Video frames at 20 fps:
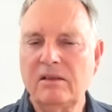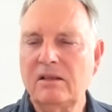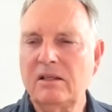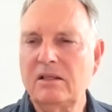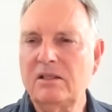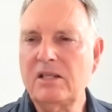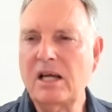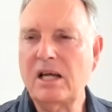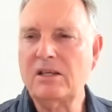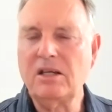
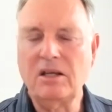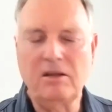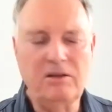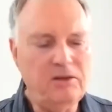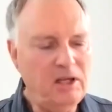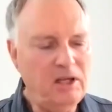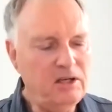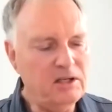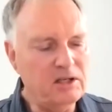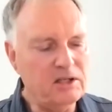there's actually a
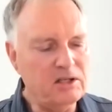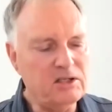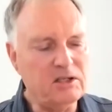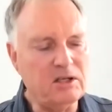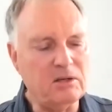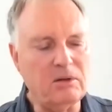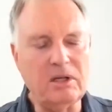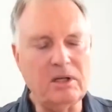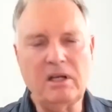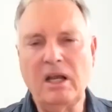thinness
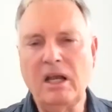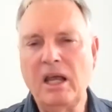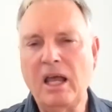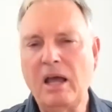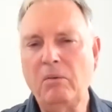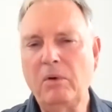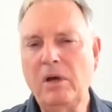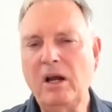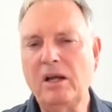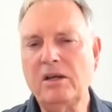to it.
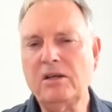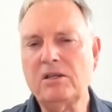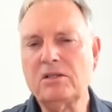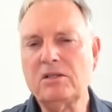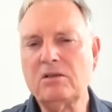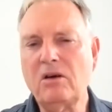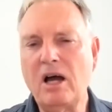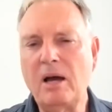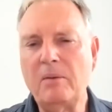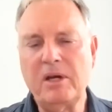And when I
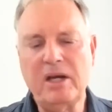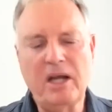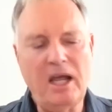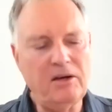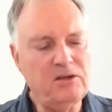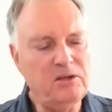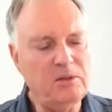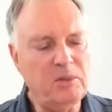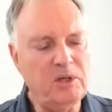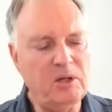describe an
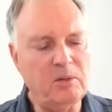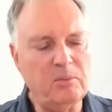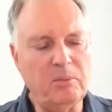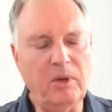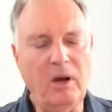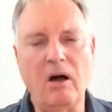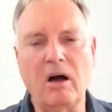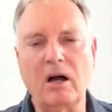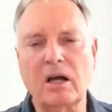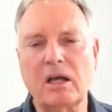attribute
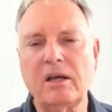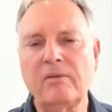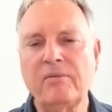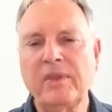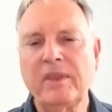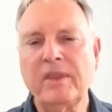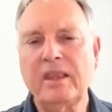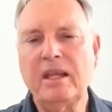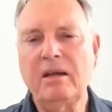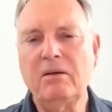block,
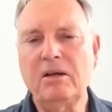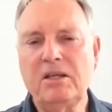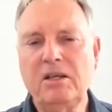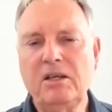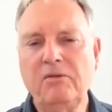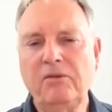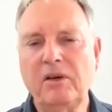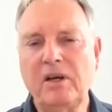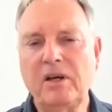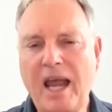there are
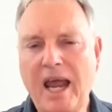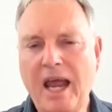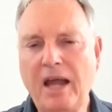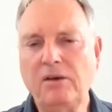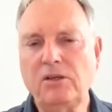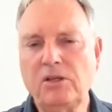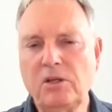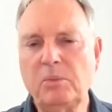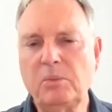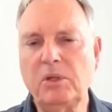different
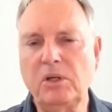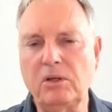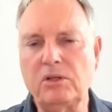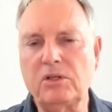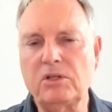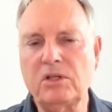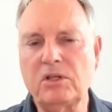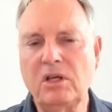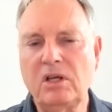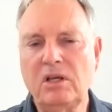
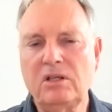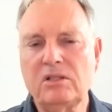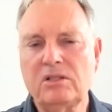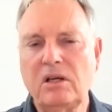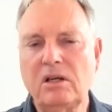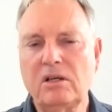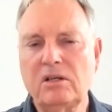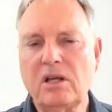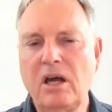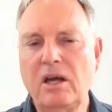attributes.
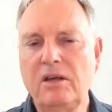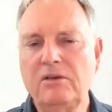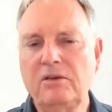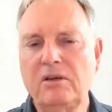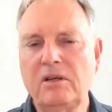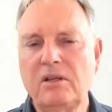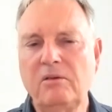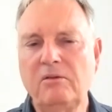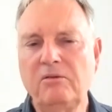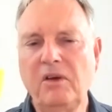So I'll go
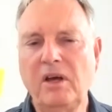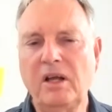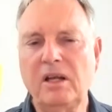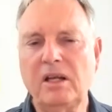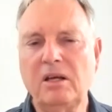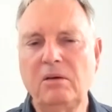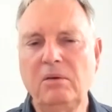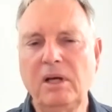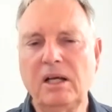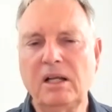through them fairly
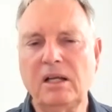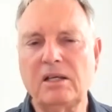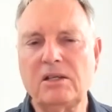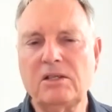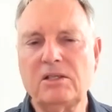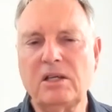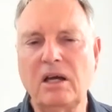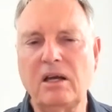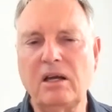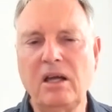quickly.
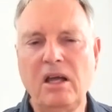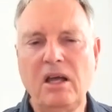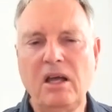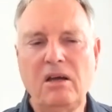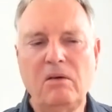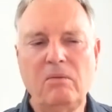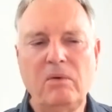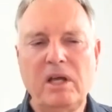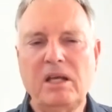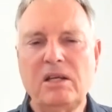So
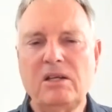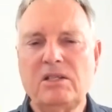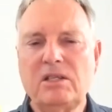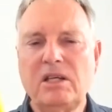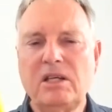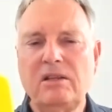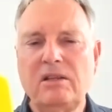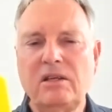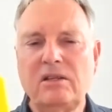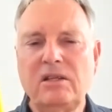we can
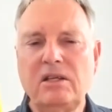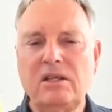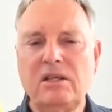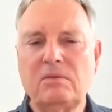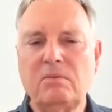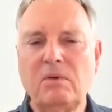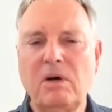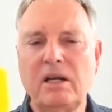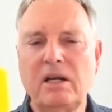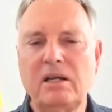see that
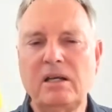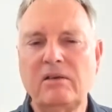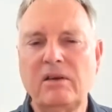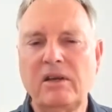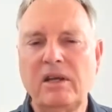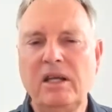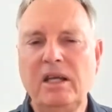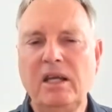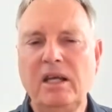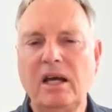this one
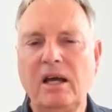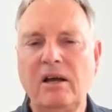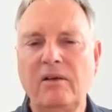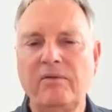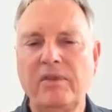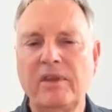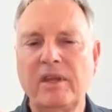here,